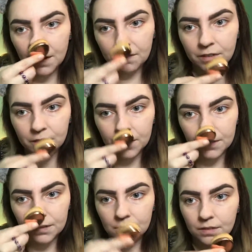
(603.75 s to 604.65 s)

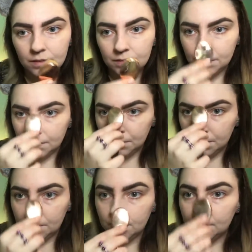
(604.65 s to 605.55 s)
covered
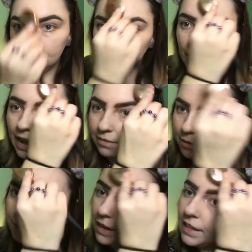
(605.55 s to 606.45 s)
half
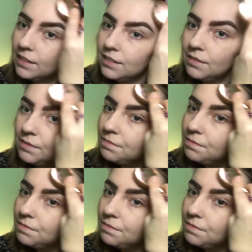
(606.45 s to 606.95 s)
my face.